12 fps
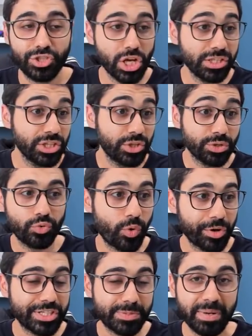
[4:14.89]
turning your
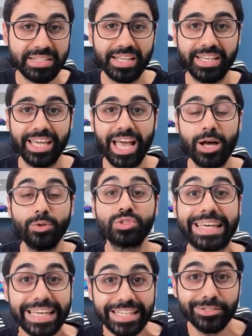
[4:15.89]
workspace
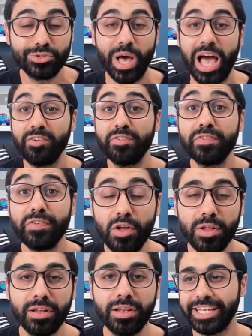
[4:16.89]
account into a
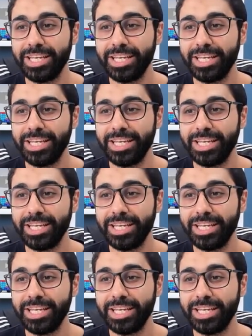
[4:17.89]
full